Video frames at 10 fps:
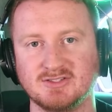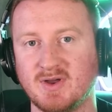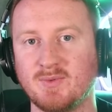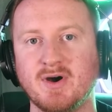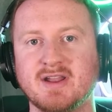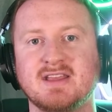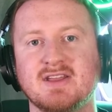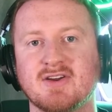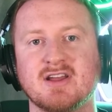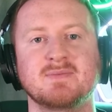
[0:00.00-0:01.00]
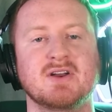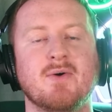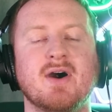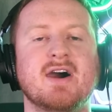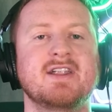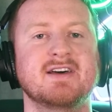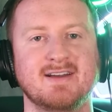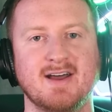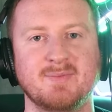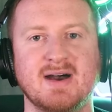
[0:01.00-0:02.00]
Do I want to hear him go on
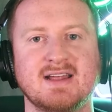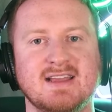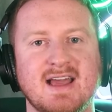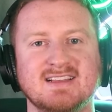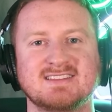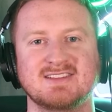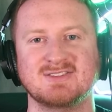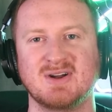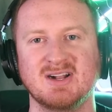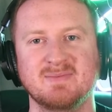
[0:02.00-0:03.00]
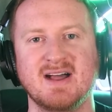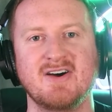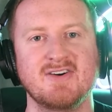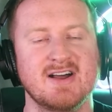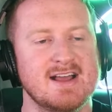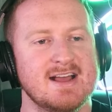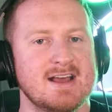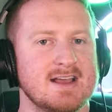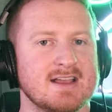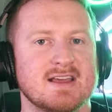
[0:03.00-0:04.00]
a podcast and talk about,
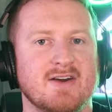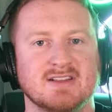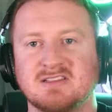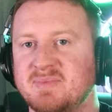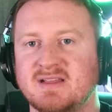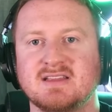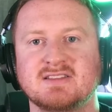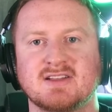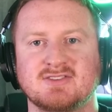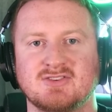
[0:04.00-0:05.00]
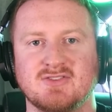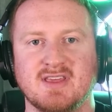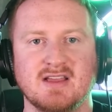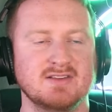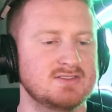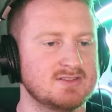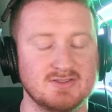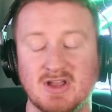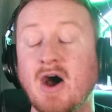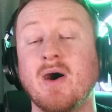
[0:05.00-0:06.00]
you know, his opinions on certain things?
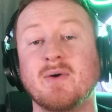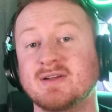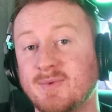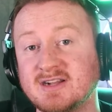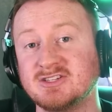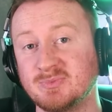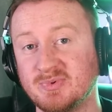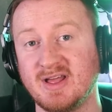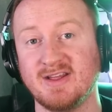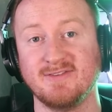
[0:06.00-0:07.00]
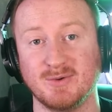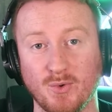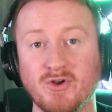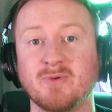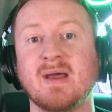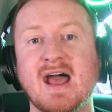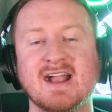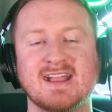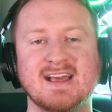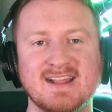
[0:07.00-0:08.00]
No, I want to watch him play
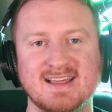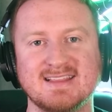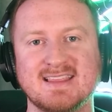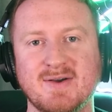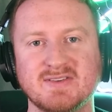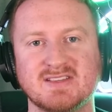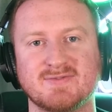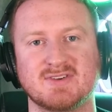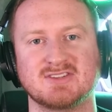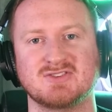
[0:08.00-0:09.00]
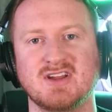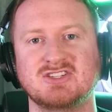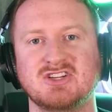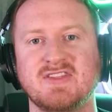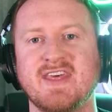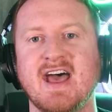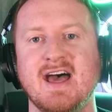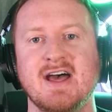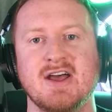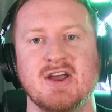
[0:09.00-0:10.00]
quarterback. And I think that was the frustration
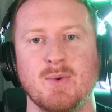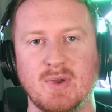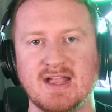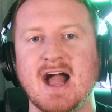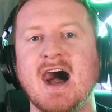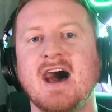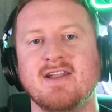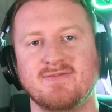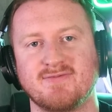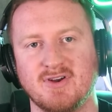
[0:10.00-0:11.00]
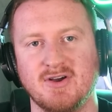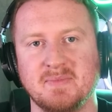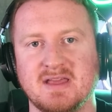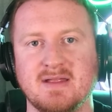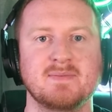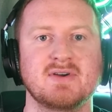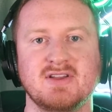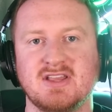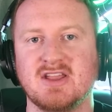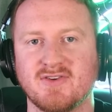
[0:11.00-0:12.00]
that we got from him
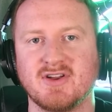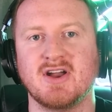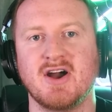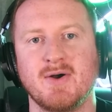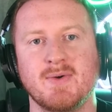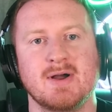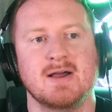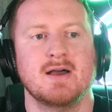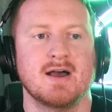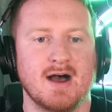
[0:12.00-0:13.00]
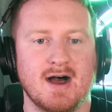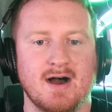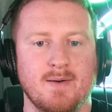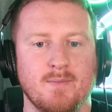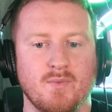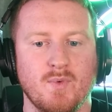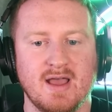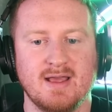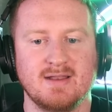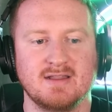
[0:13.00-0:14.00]
a year ago,
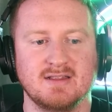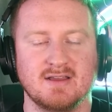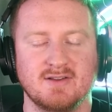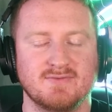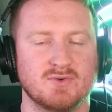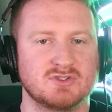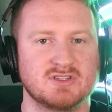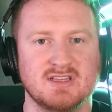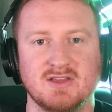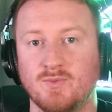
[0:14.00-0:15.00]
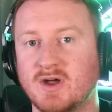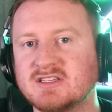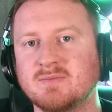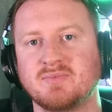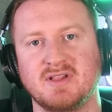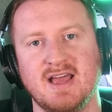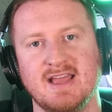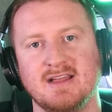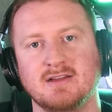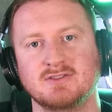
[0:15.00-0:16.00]
when unfortunately he wasn't
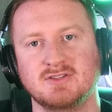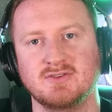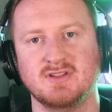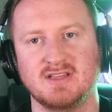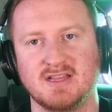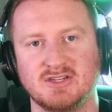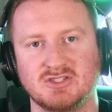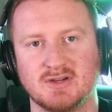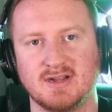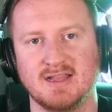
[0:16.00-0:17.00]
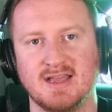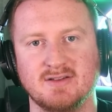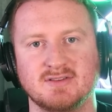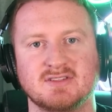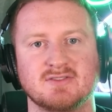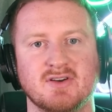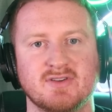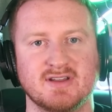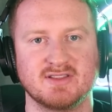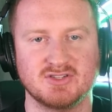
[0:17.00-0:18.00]
playing due to the injury and he was still
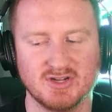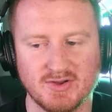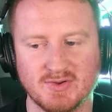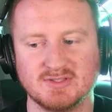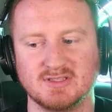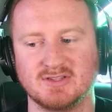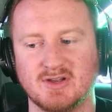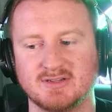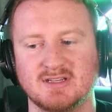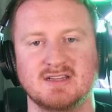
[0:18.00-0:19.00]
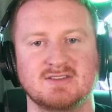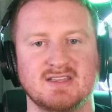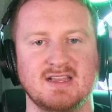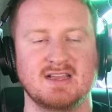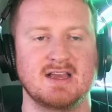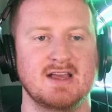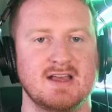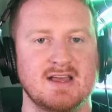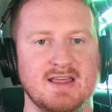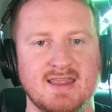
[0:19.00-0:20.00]
going on the shows and talking, and is like,
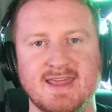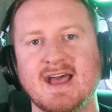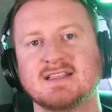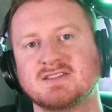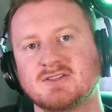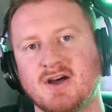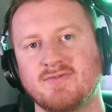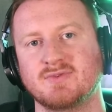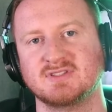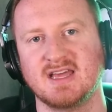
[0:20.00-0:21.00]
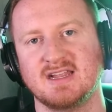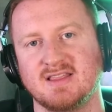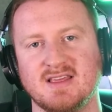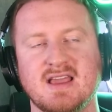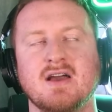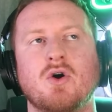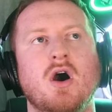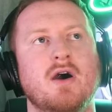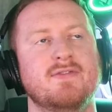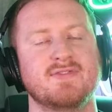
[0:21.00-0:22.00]
that stuff was getting, the
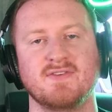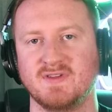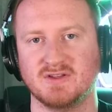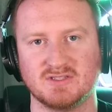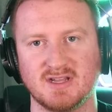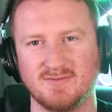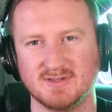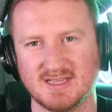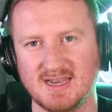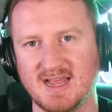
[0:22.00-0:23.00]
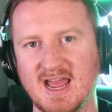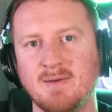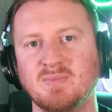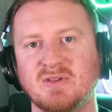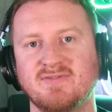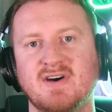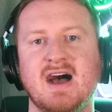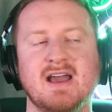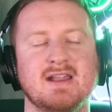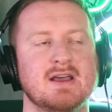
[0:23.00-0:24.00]
off the field stuff was getting
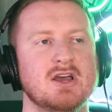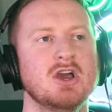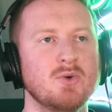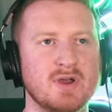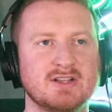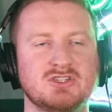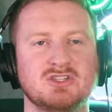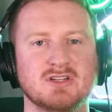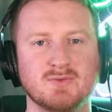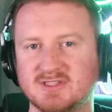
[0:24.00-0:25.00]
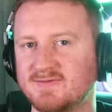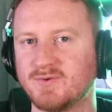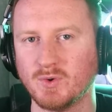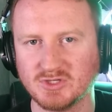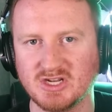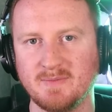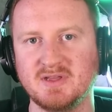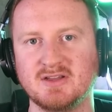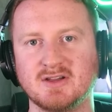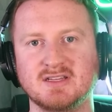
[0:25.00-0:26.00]
amplified, which was
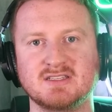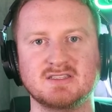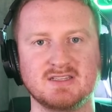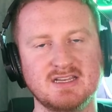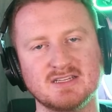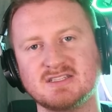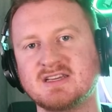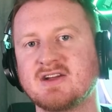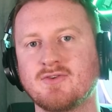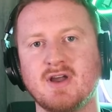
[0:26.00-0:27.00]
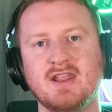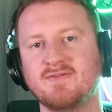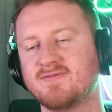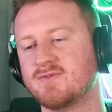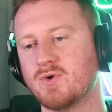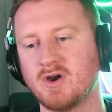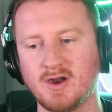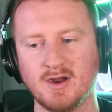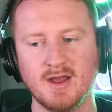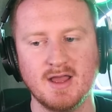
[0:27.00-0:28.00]
unfortunate because he doesn't get credit
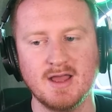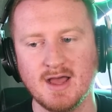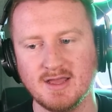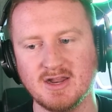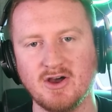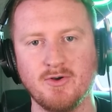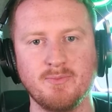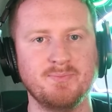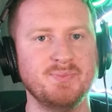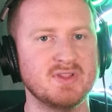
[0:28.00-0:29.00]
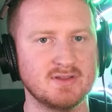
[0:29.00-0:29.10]
for, you know,